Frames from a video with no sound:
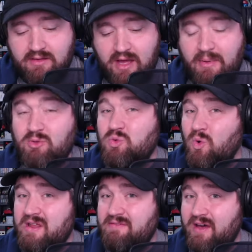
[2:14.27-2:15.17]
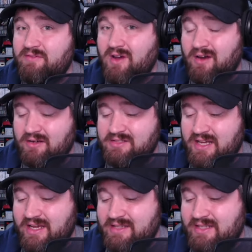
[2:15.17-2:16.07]
about twenty-five cards.
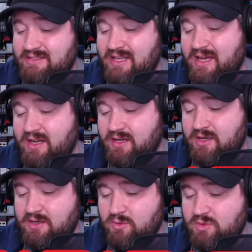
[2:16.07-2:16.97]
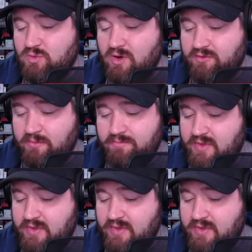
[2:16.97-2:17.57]
That Psyduck was one of them.